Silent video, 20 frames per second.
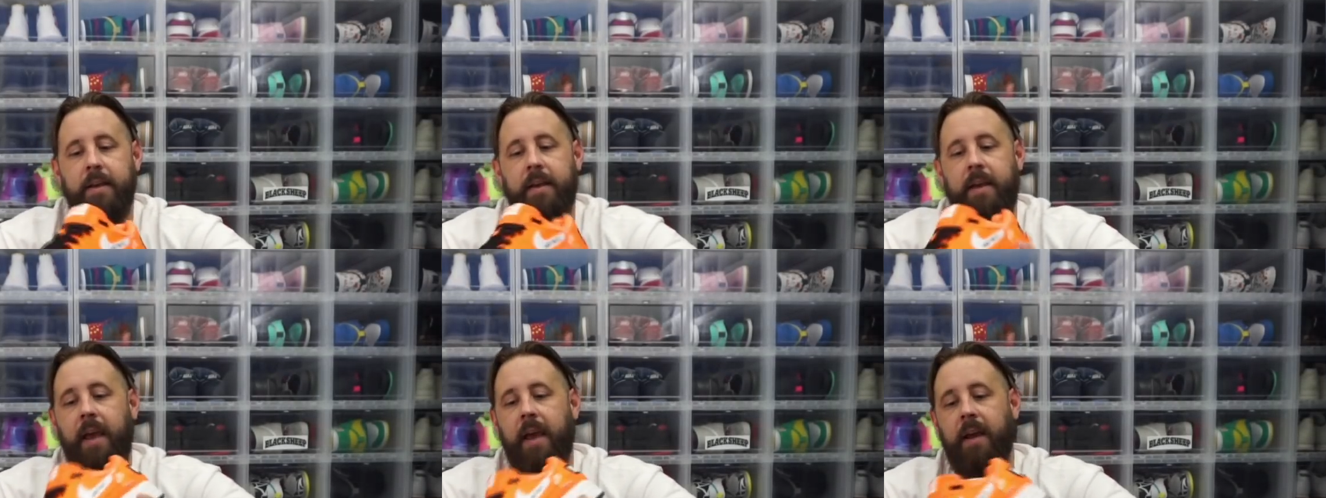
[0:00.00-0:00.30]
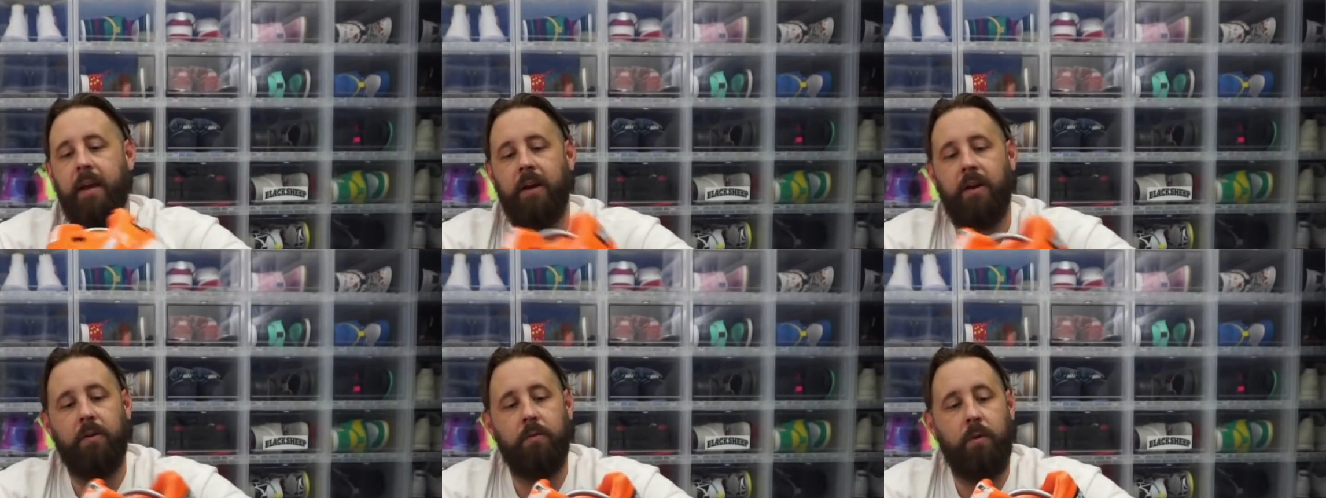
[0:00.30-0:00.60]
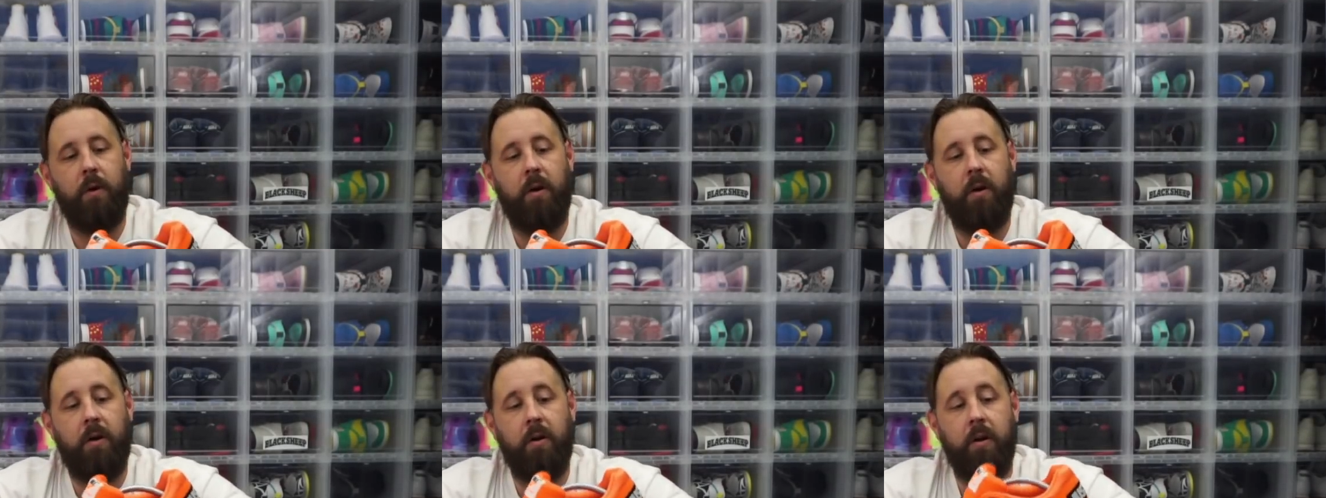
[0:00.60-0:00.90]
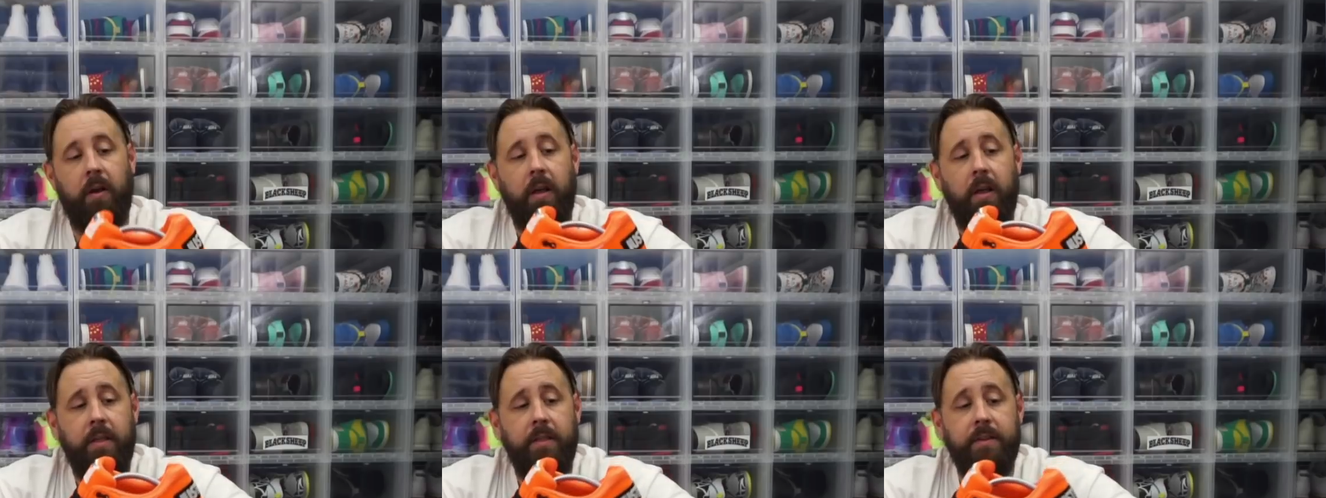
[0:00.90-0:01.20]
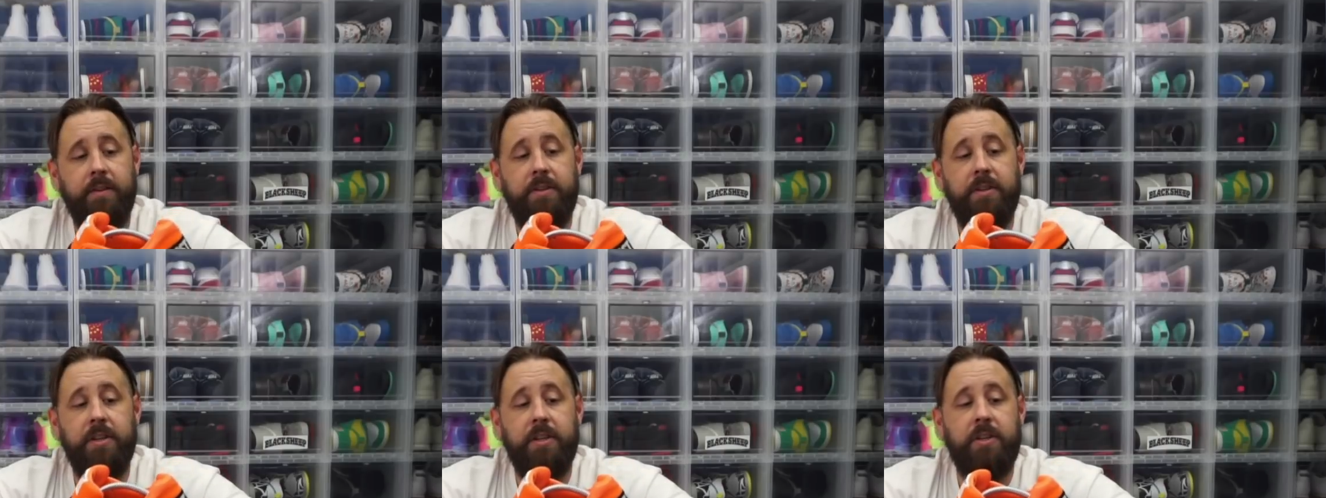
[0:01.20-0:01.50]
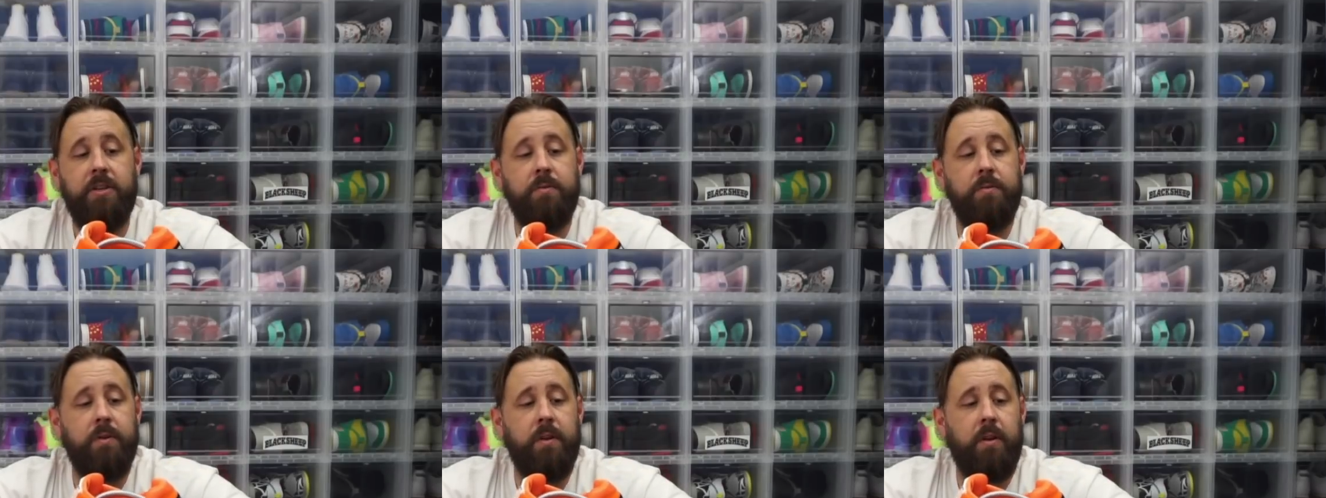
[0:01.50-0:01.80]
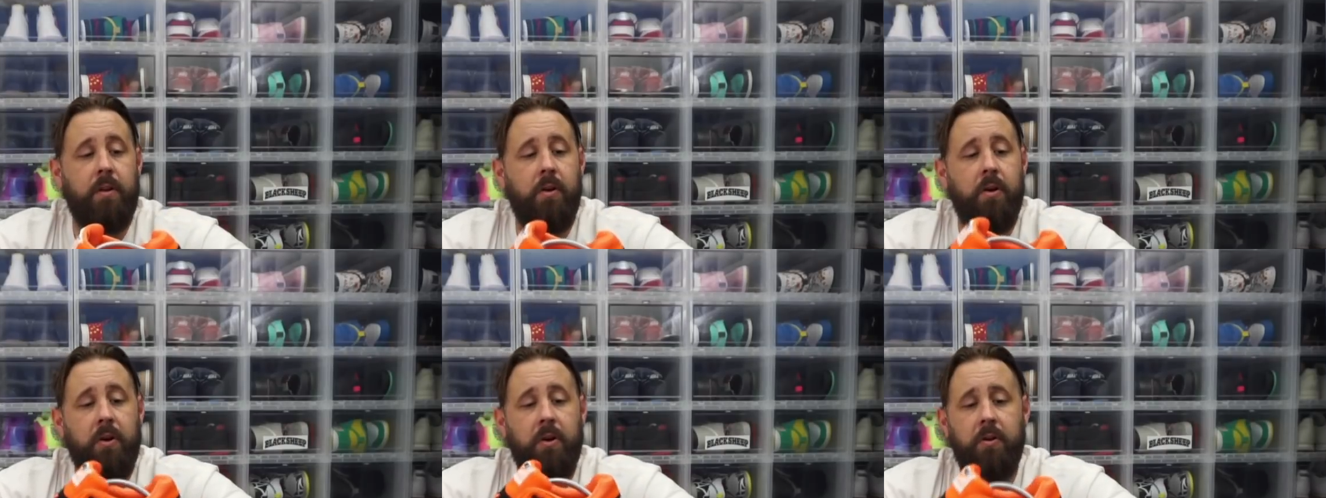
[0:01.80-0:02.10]
you can't go wrong. The Just Do It
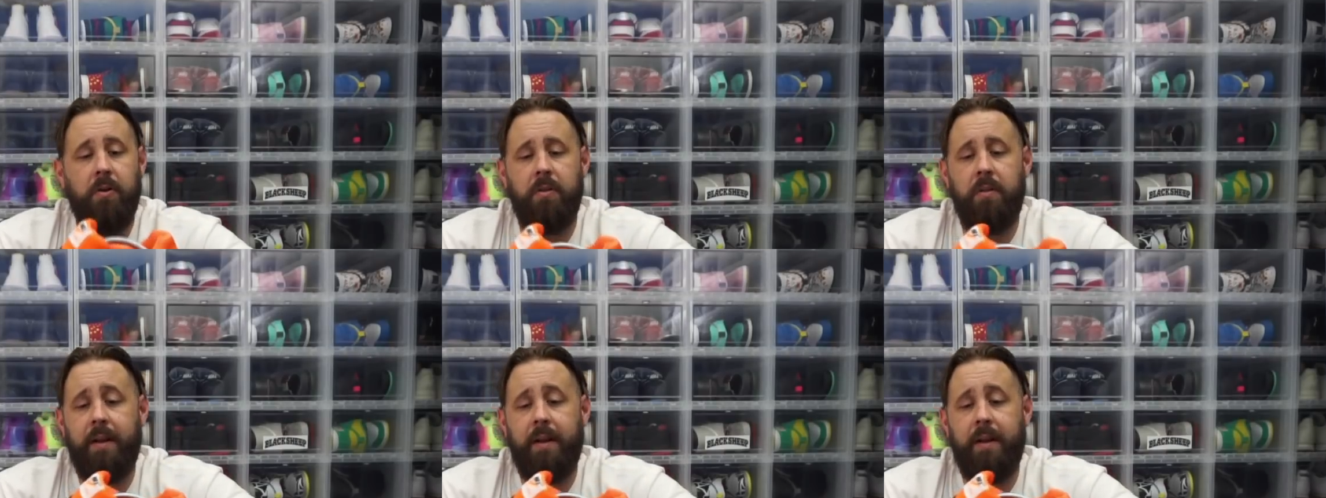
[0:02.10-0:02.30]
logo,